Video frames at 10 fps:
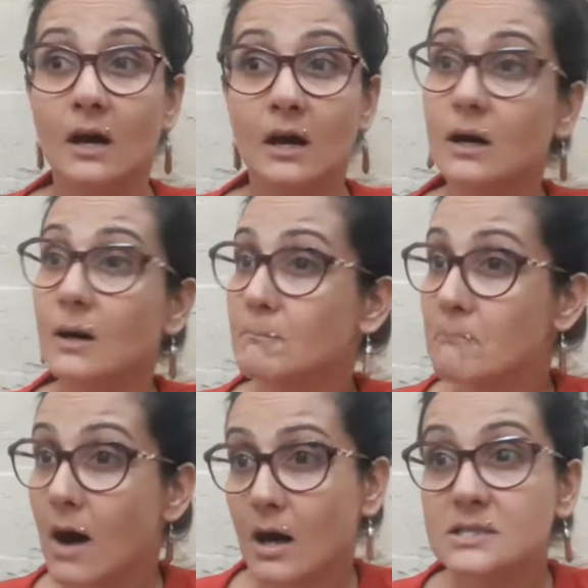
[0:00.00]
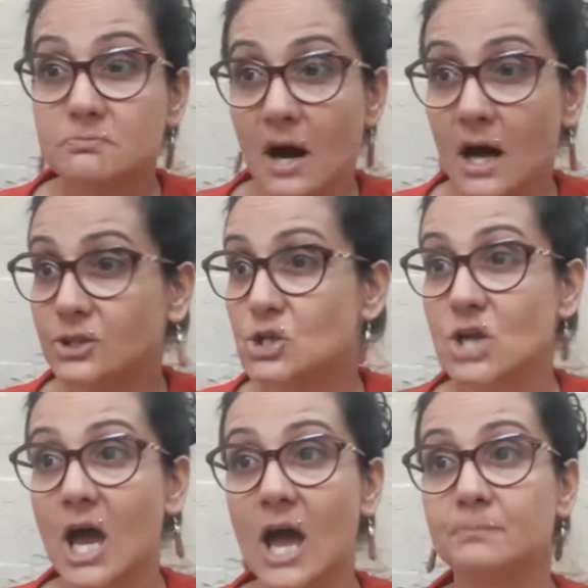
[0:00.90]
Mars Mahadasha
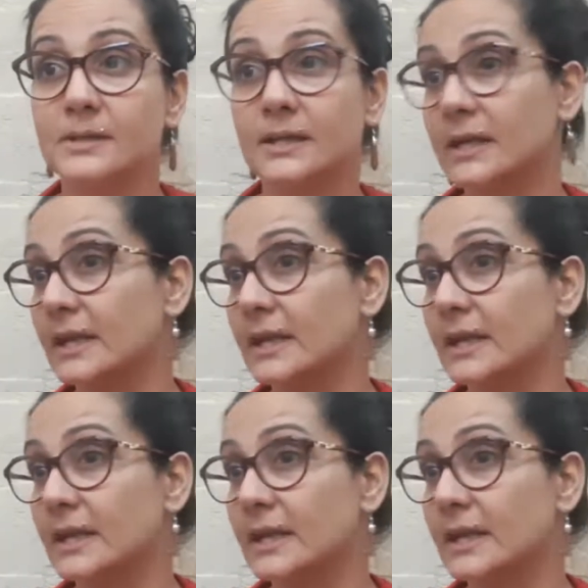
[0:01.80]
happening,